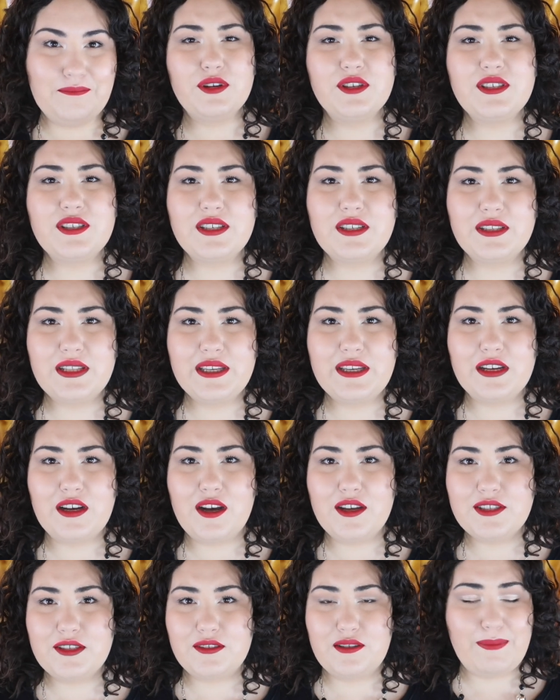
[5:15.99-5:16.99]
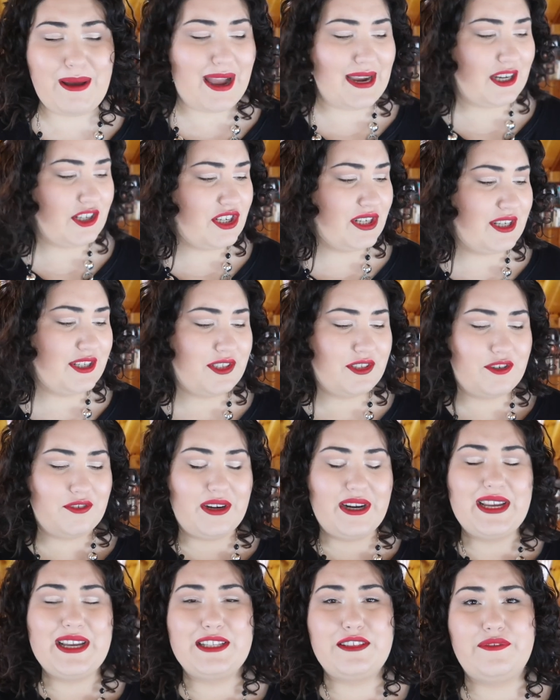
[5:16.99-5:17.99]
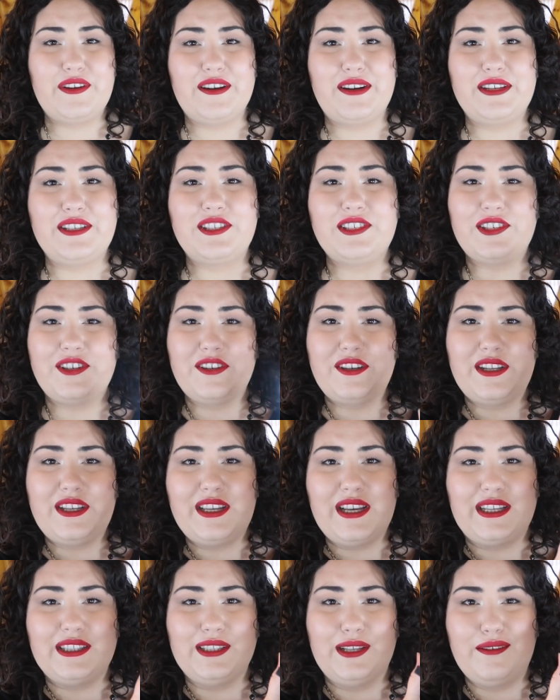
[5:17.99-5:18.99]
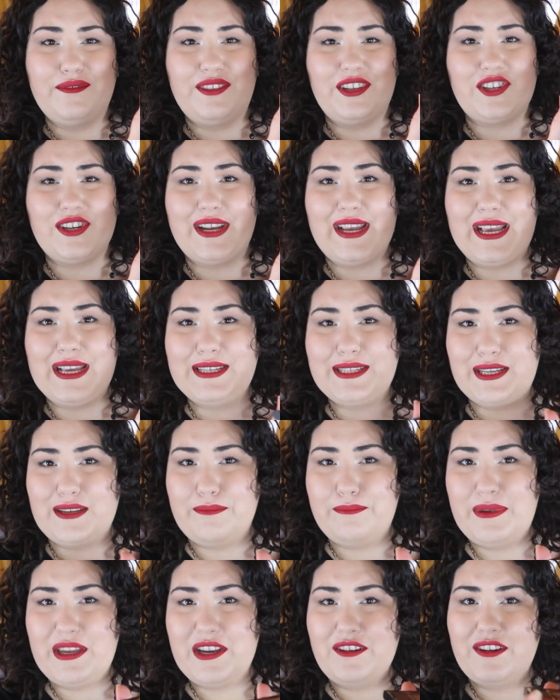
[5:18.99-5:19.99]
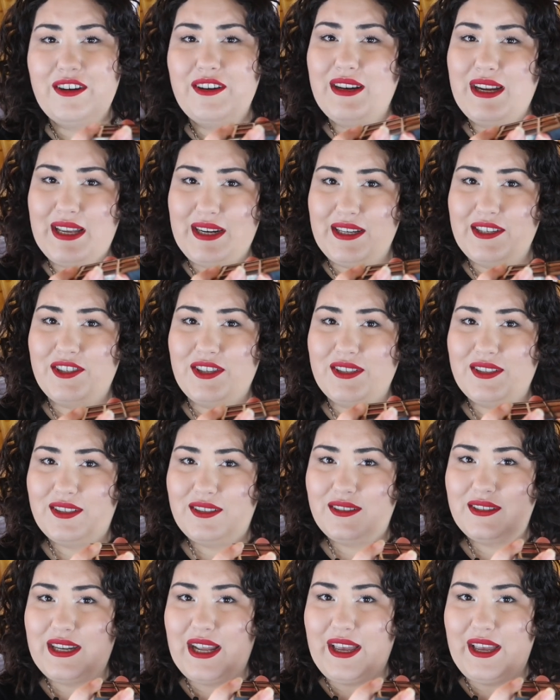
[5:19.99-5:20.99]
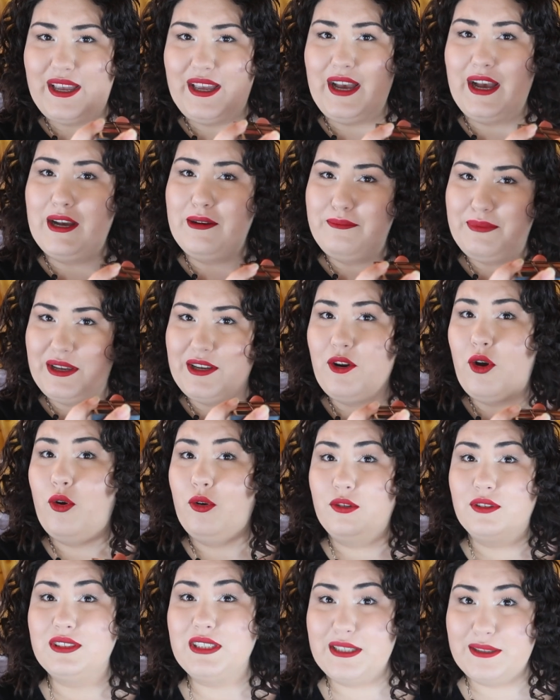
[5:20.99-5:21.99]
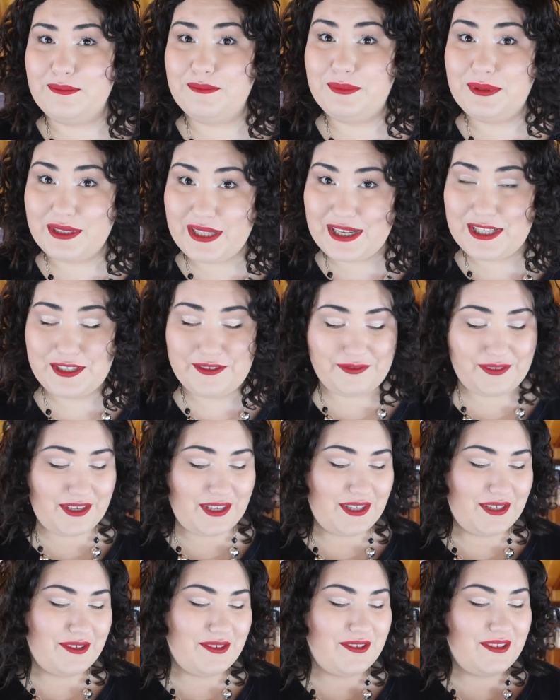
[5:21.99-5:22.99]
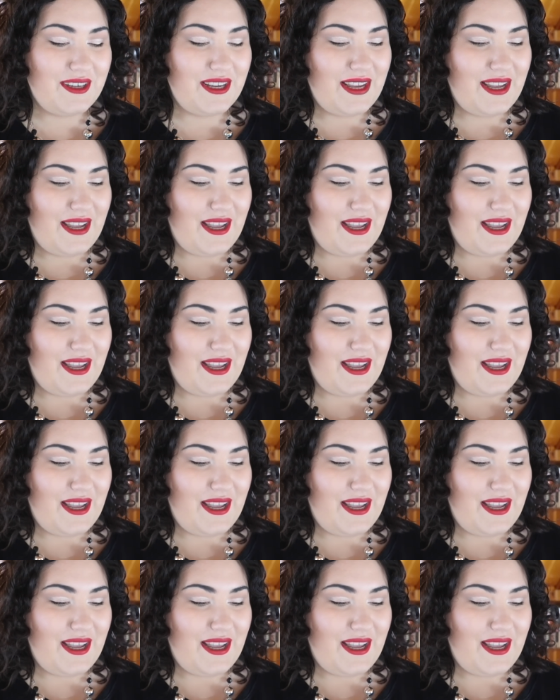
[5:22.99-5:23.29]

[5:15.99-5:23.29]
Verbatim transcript: Personally, also the packaging is great. It's very sturdy. I love the gigantic mirror and it just stay up and hold in place for you.